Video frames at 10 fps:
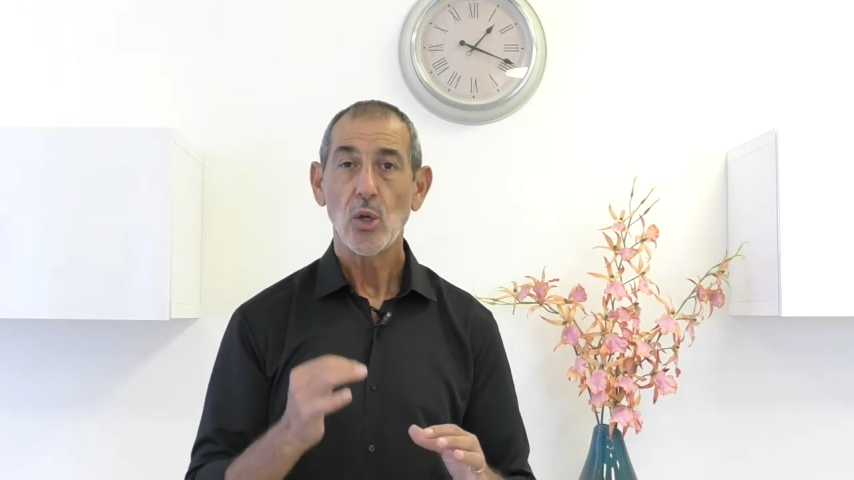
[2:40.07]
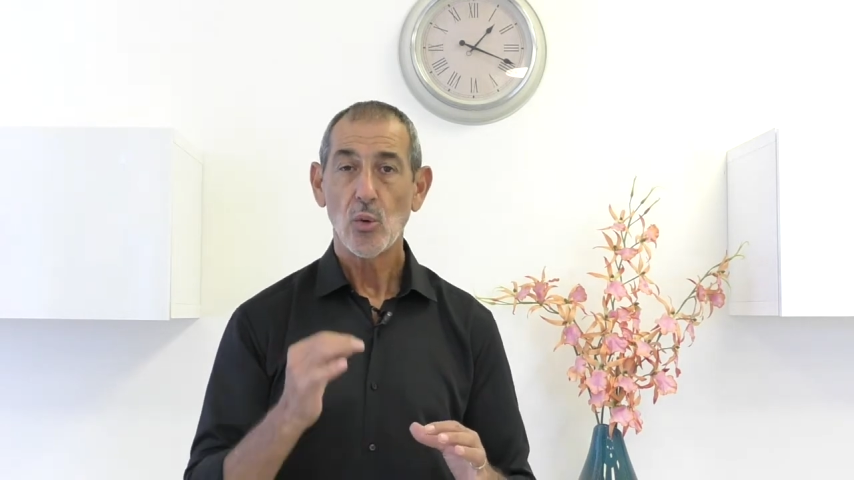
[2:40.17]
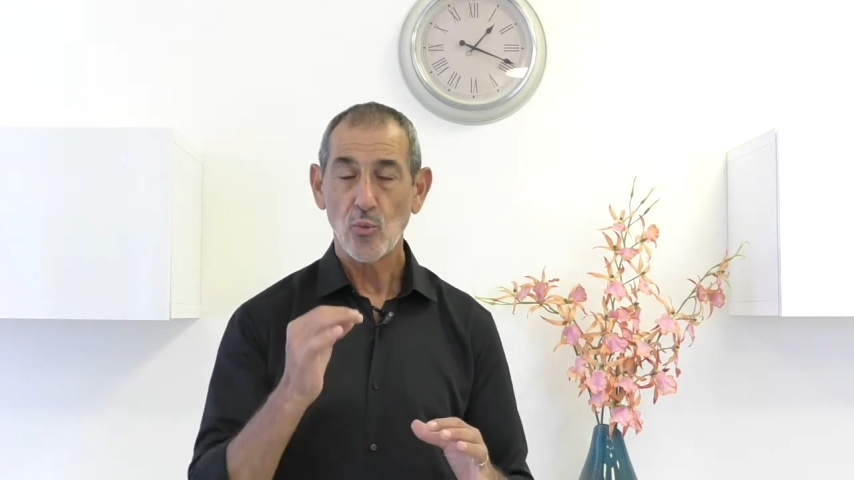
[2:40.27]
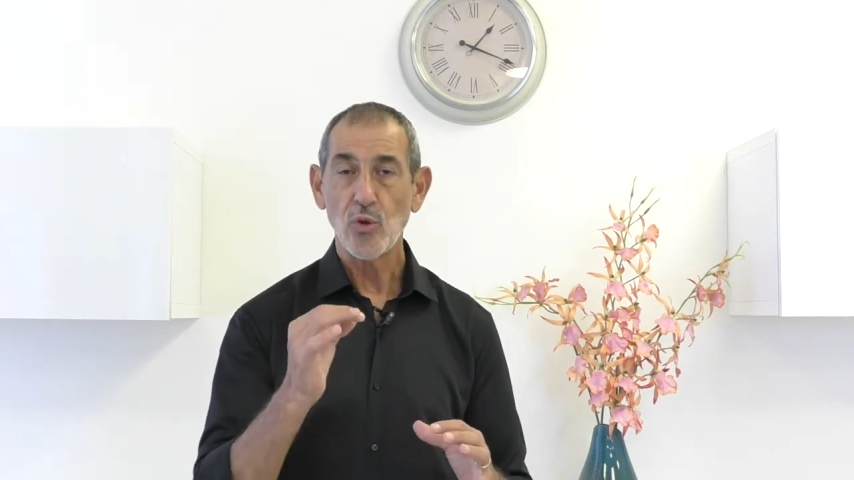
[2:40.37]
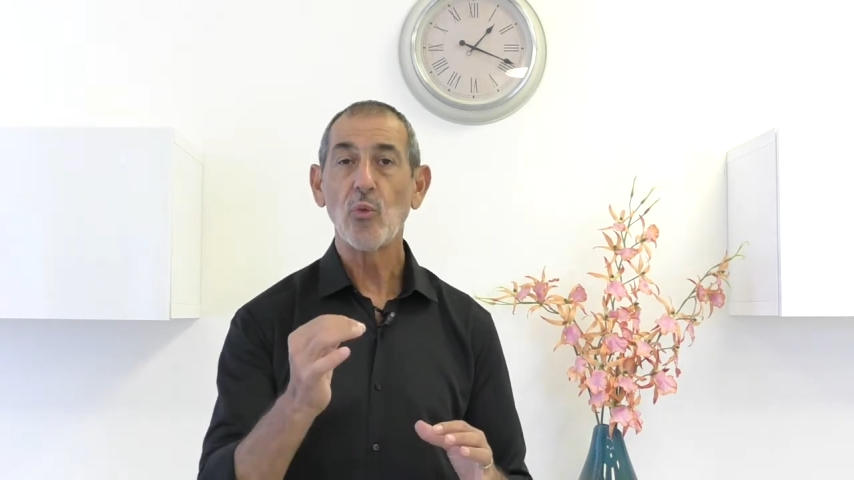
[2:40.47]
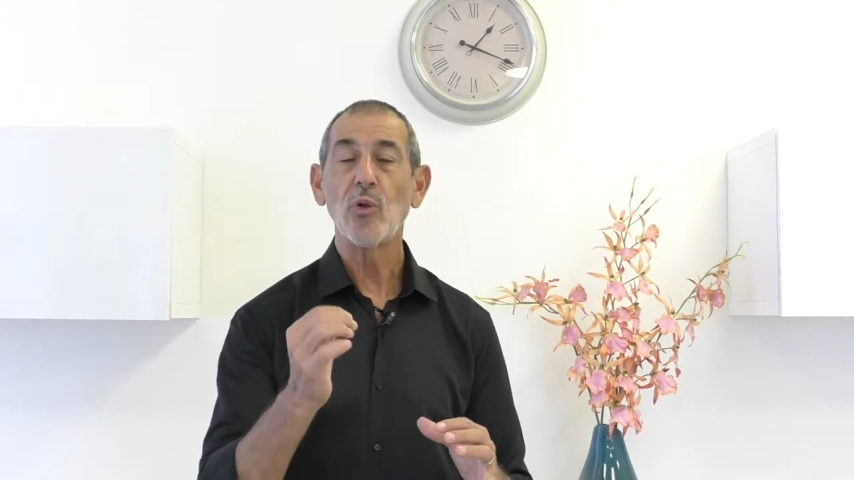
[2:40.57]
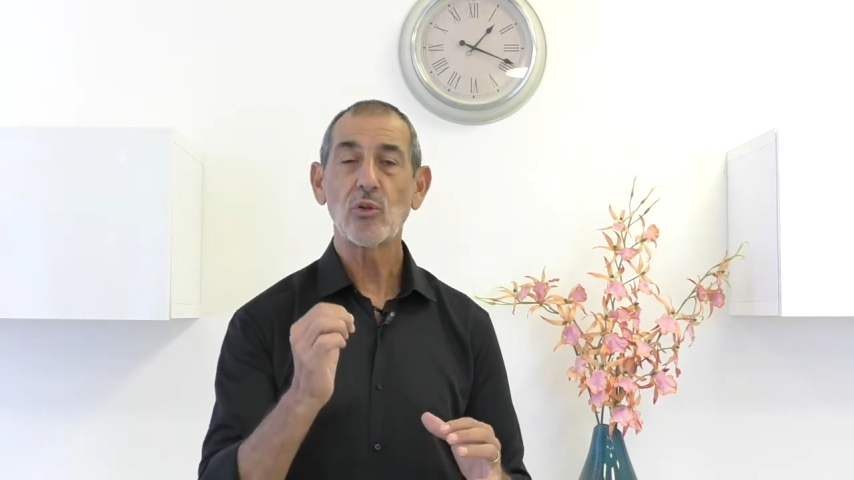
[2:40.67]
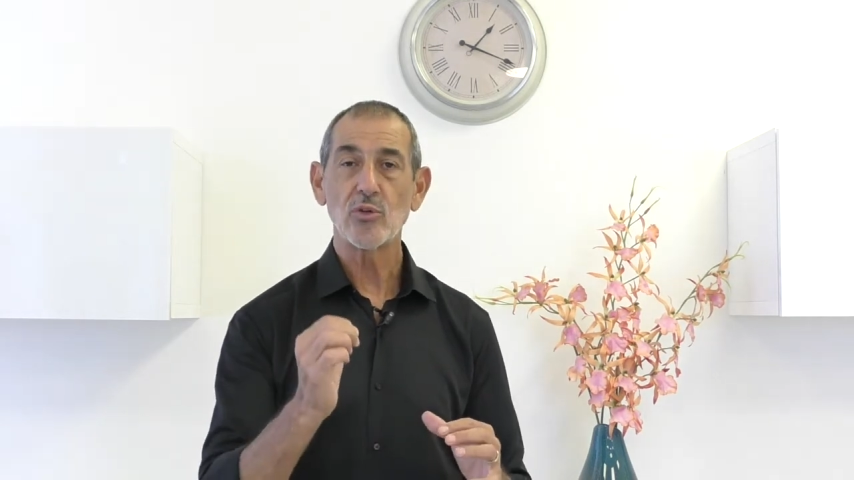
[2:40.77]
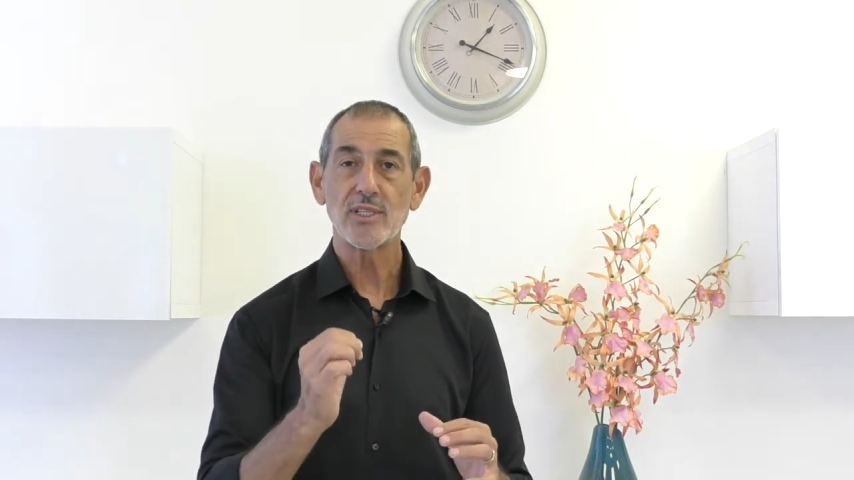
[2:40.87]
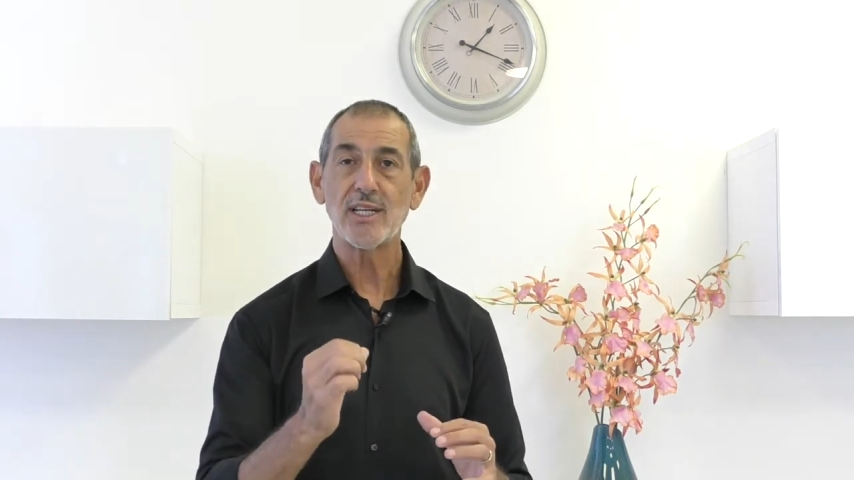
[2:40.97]
we will
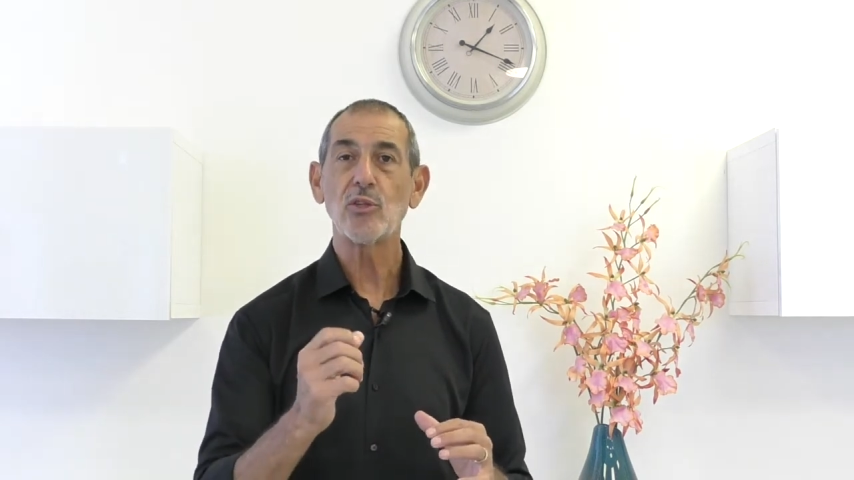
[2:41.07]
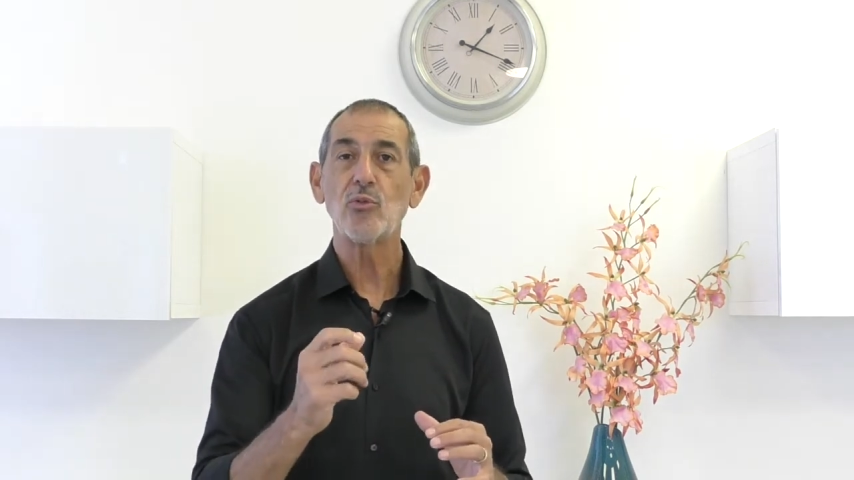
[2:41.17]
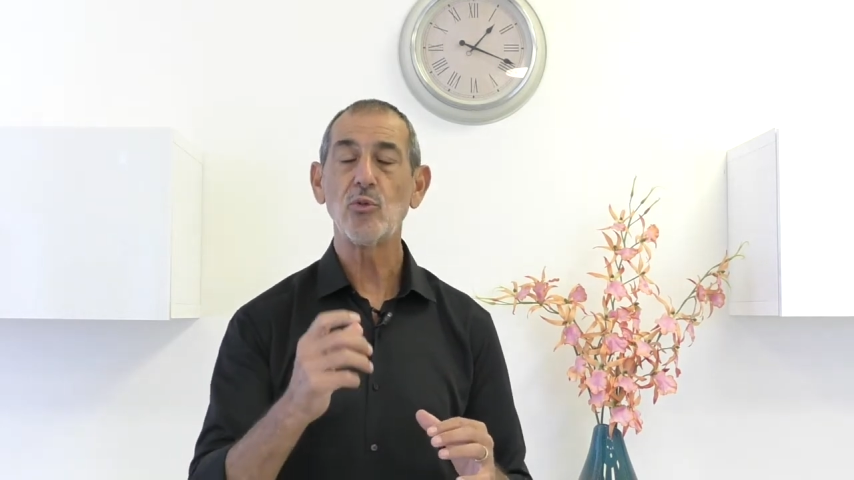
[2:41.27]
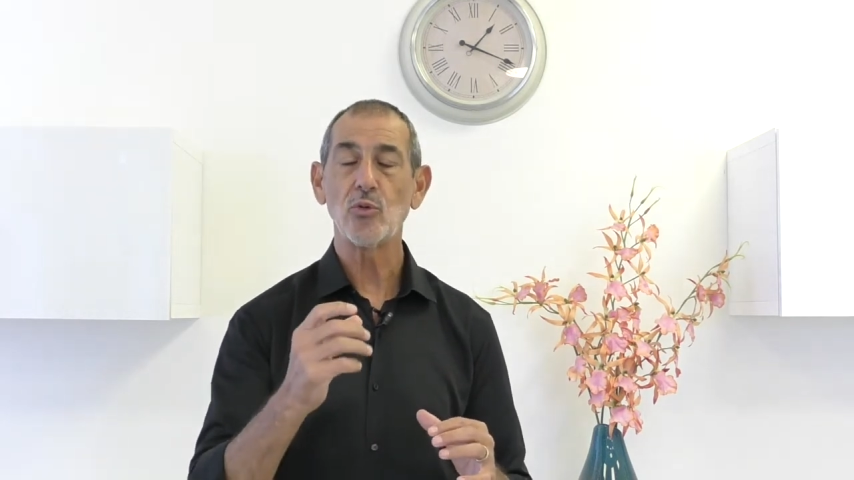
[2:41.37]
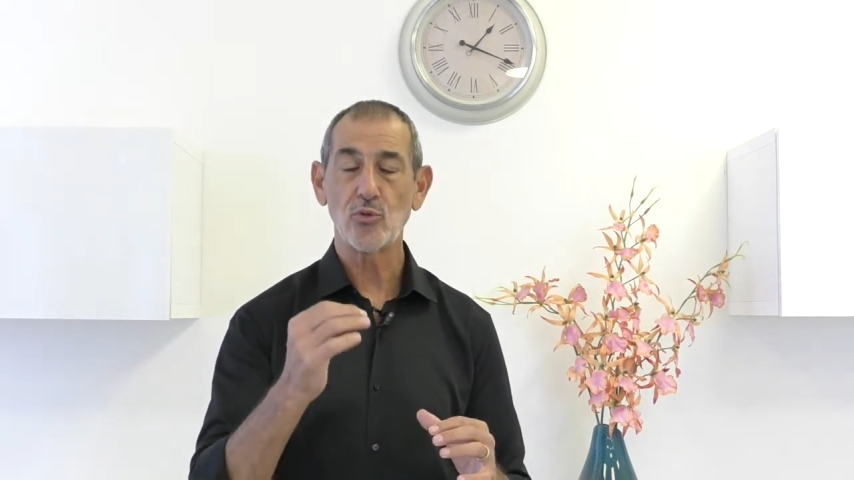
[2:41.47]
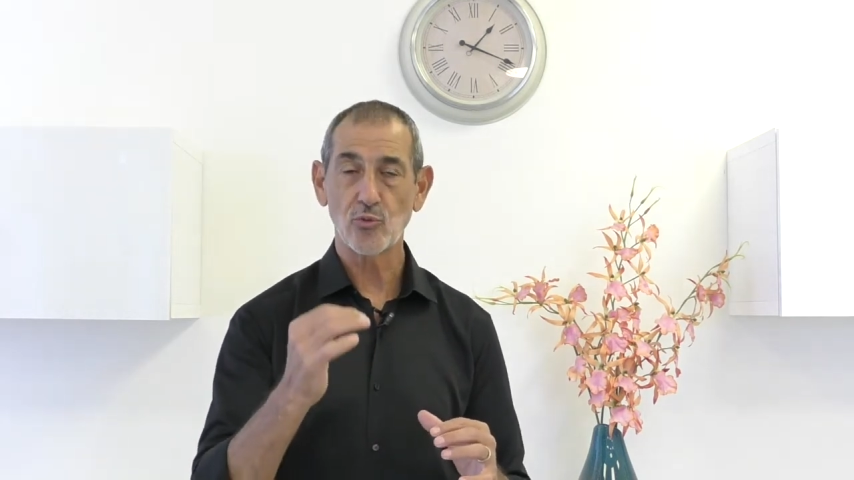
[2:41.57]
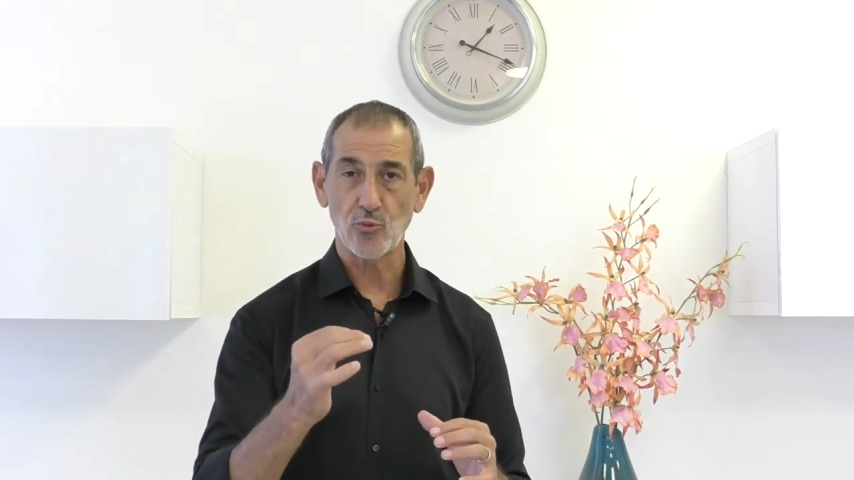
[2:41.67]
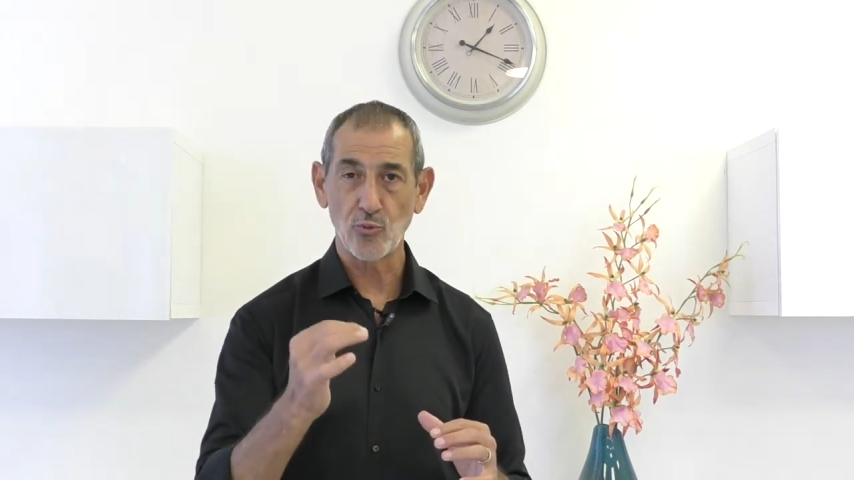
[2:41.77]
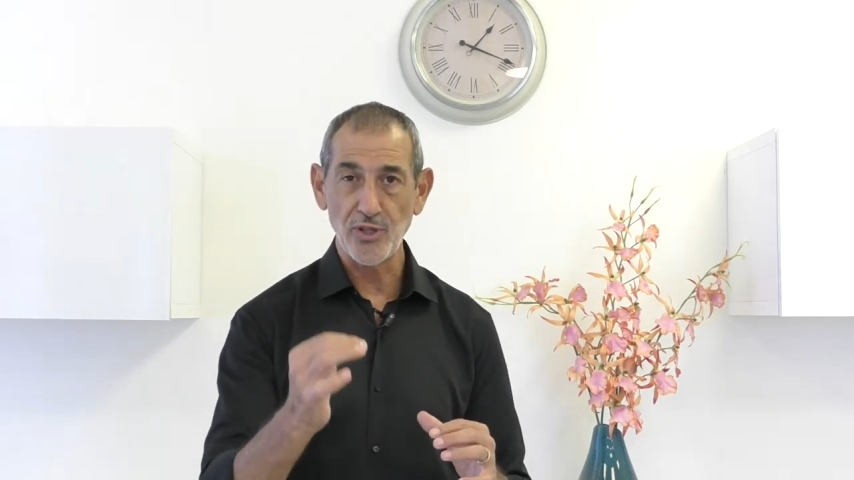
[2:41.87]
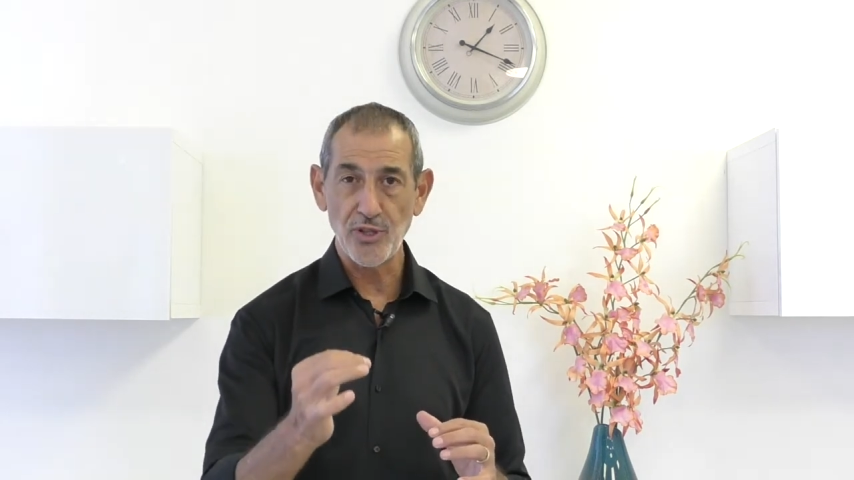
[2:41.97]
consult
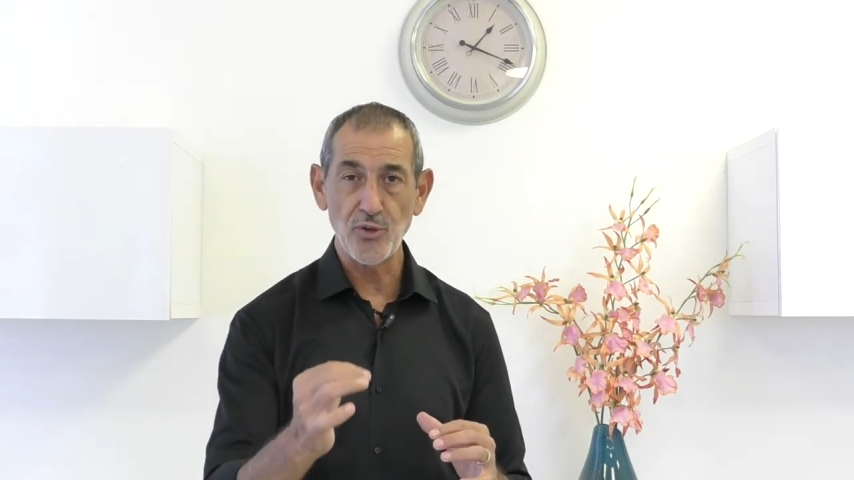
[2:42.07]
with